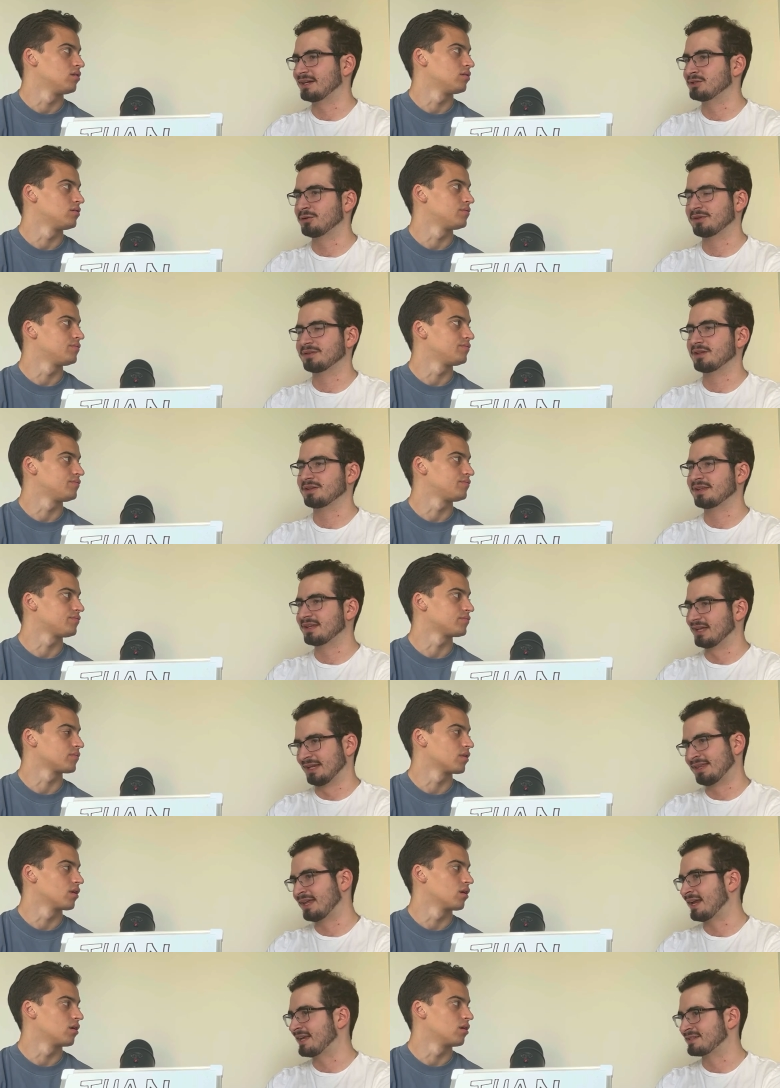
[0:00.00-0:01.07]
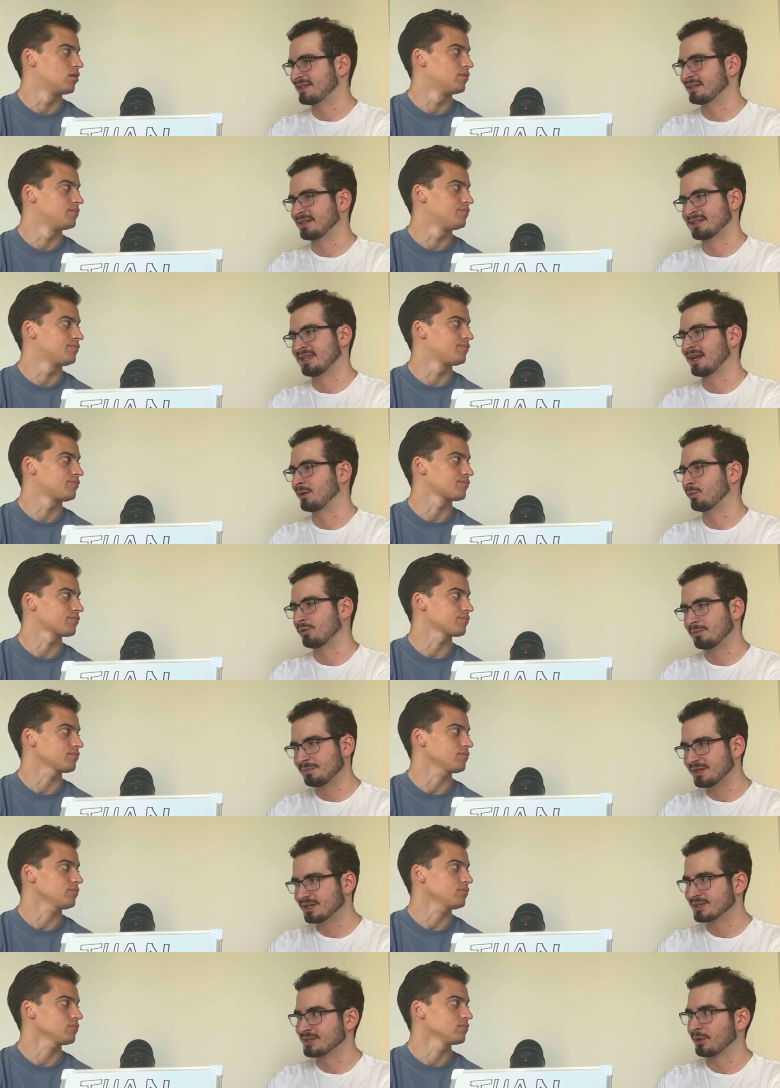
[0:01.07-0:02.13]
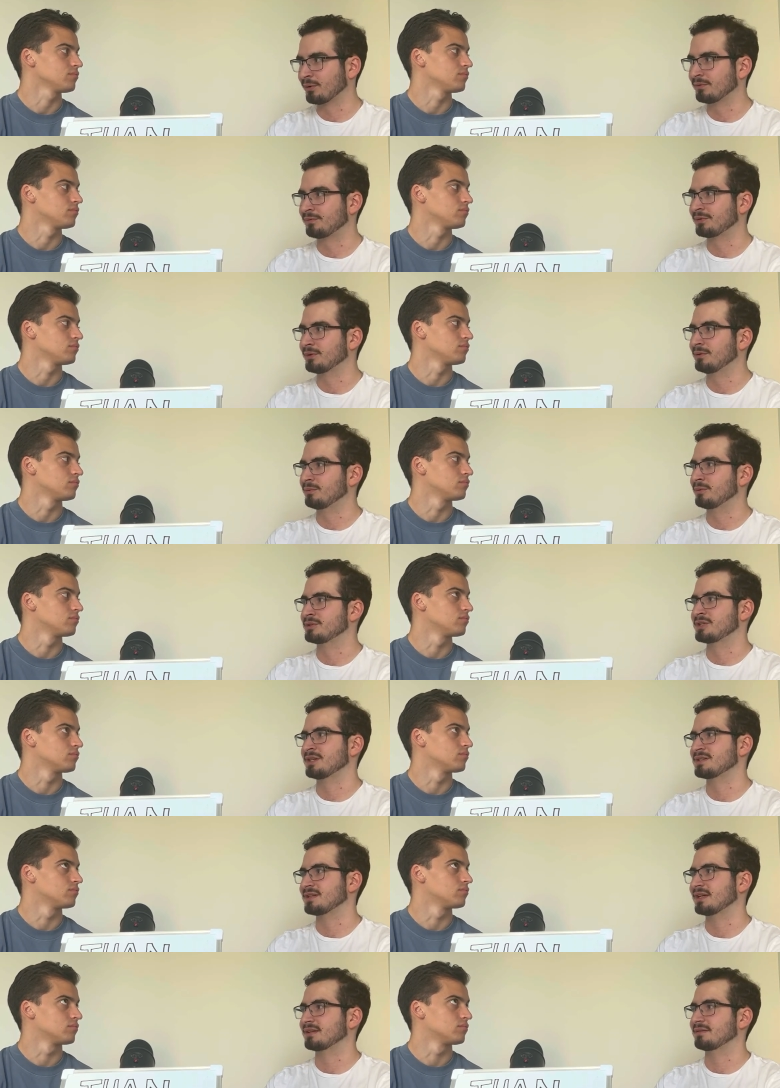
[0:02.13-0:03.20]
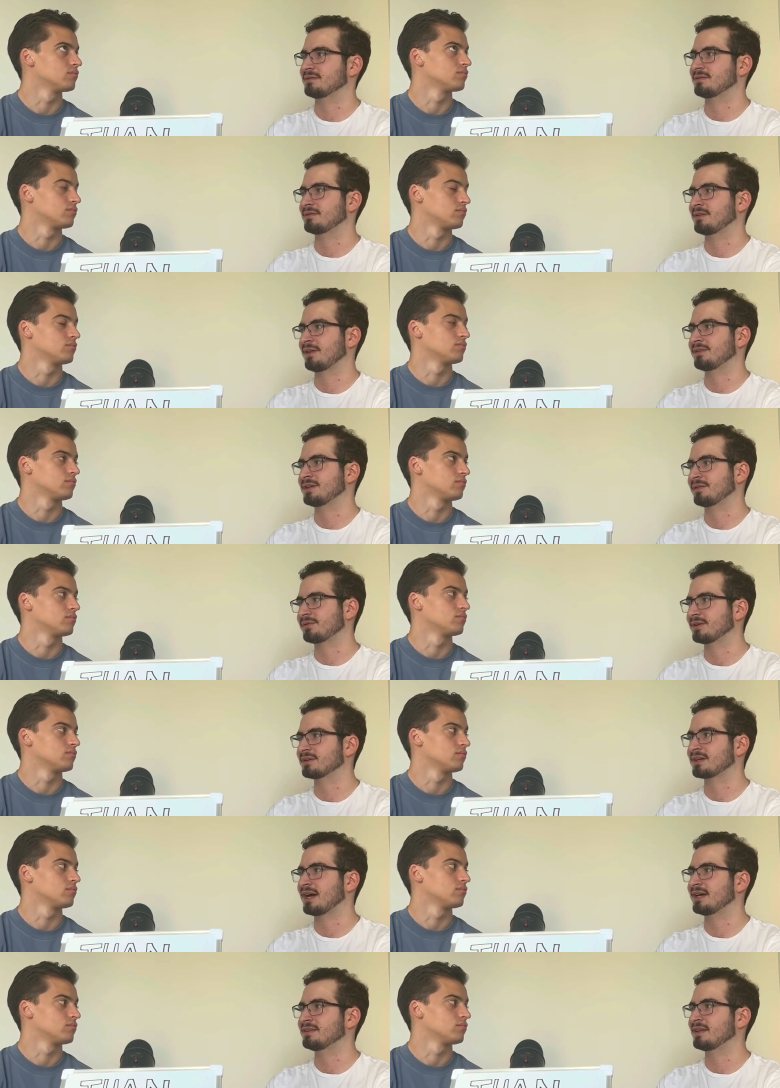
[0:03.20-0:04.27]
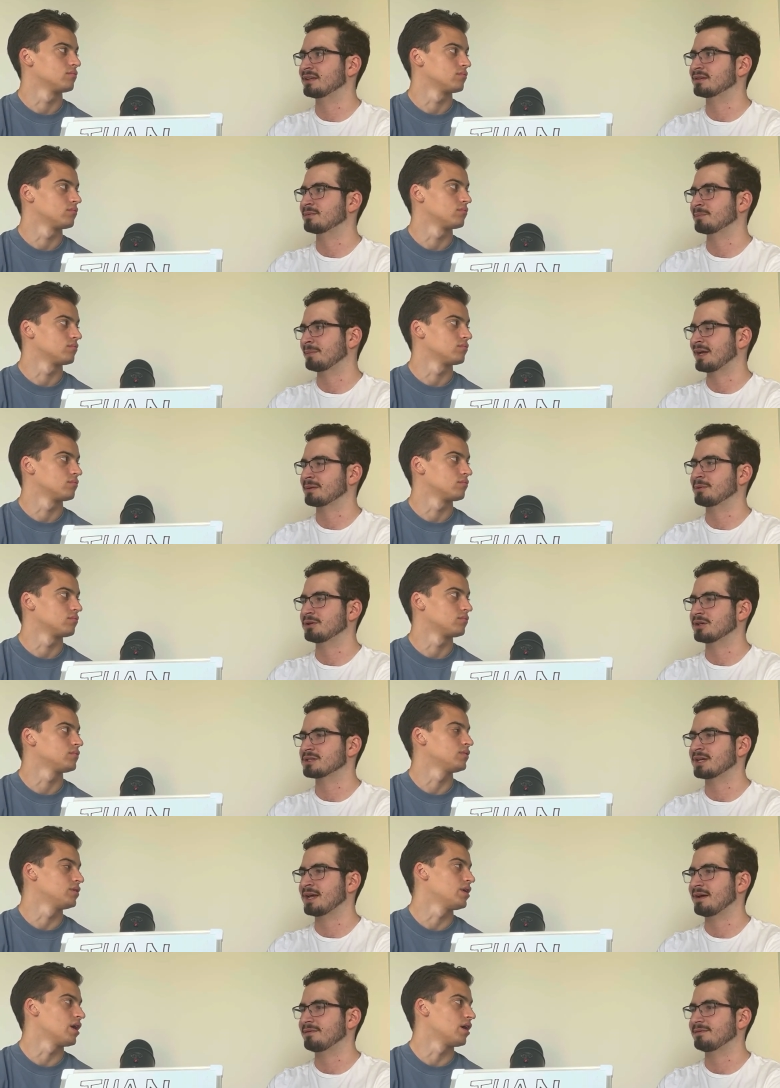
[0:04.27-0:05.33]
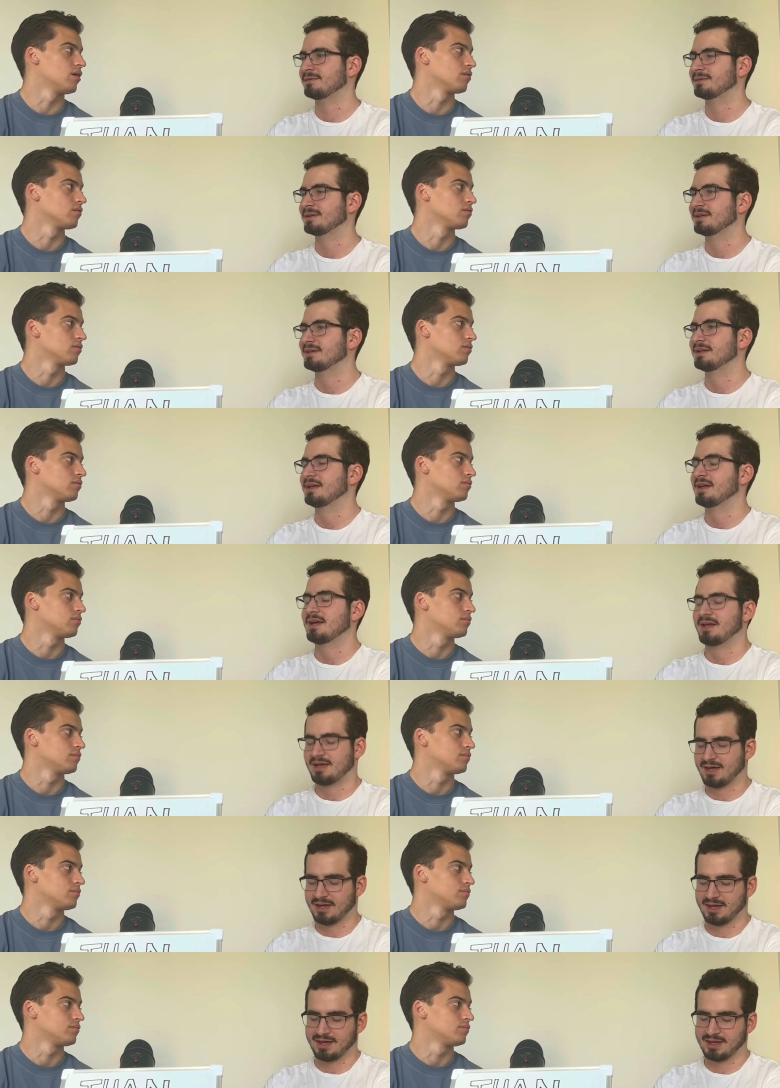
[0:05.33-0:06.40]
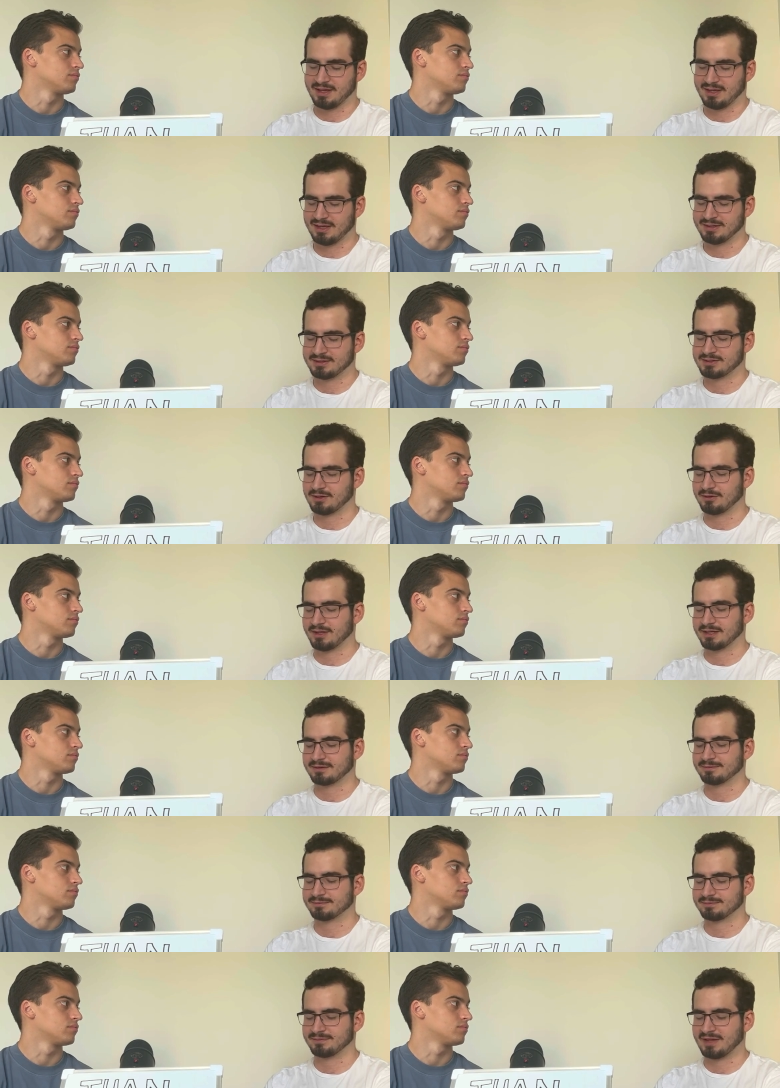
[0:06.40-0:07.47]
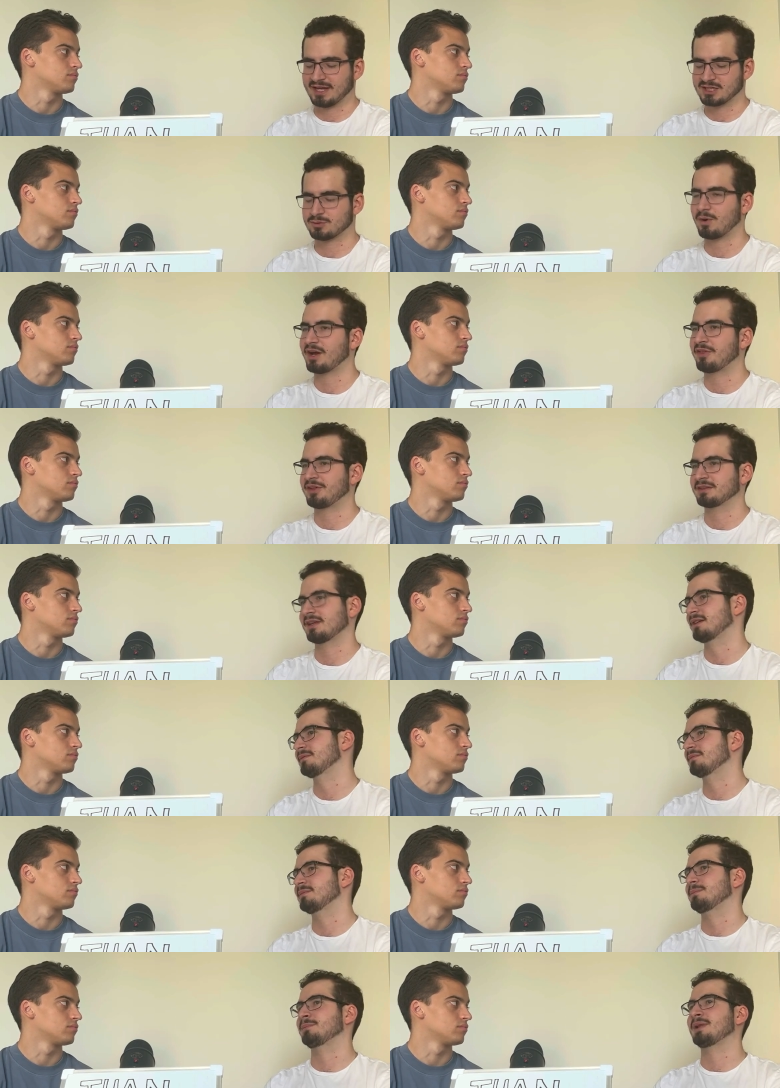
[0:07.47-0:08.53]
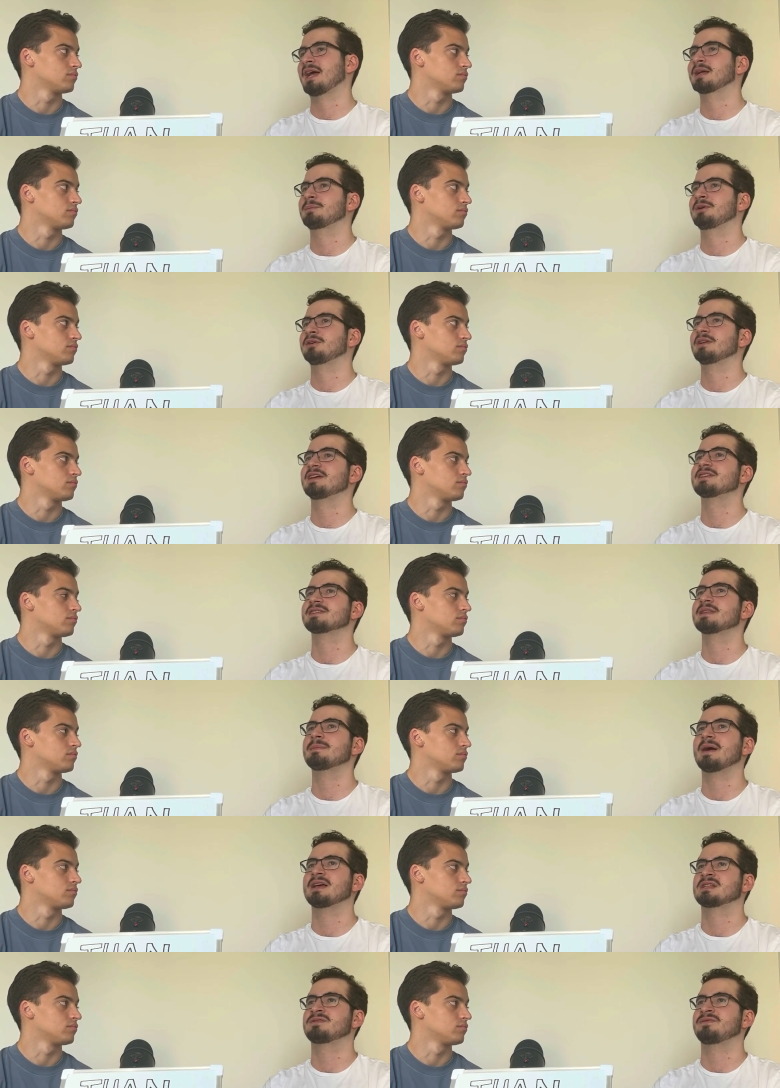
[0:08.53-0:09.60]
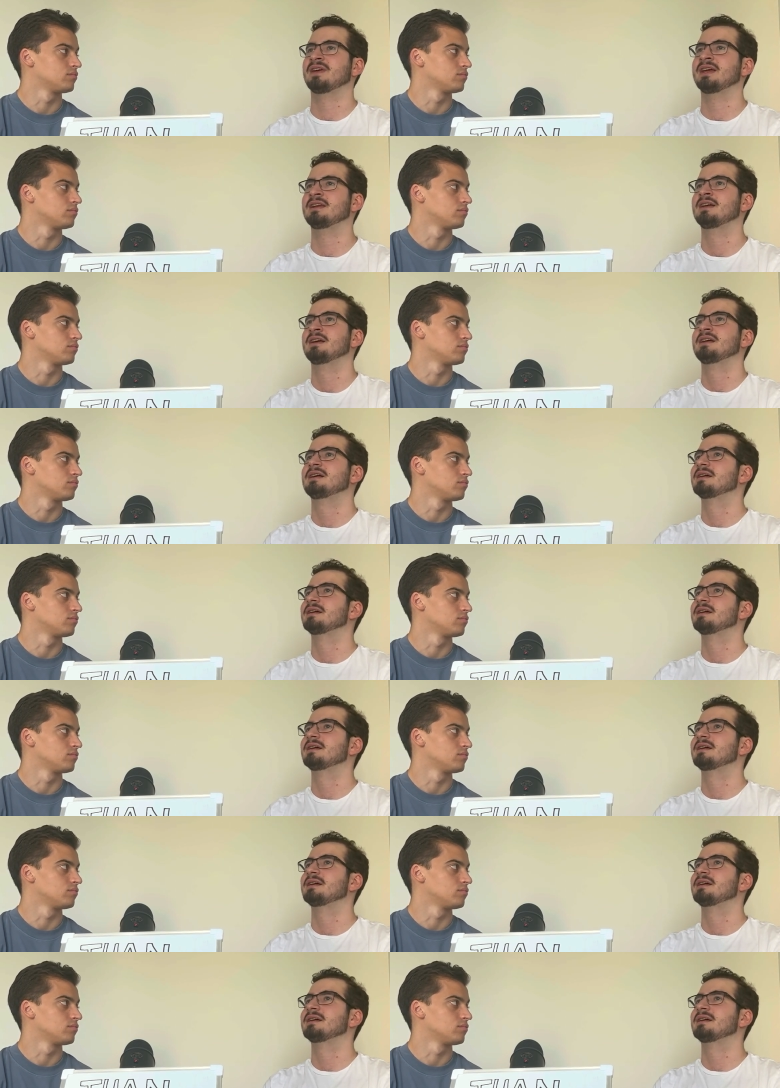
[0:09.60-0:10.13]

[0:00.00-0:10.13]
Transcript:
Speaker 1: I, do think that the, the, nice thing is that it would be a zoan fruit, which is like the different kind that Blackbeard doesn't have. Yeah. Uh, and so like that's why I think that Blackbeard is the best fit.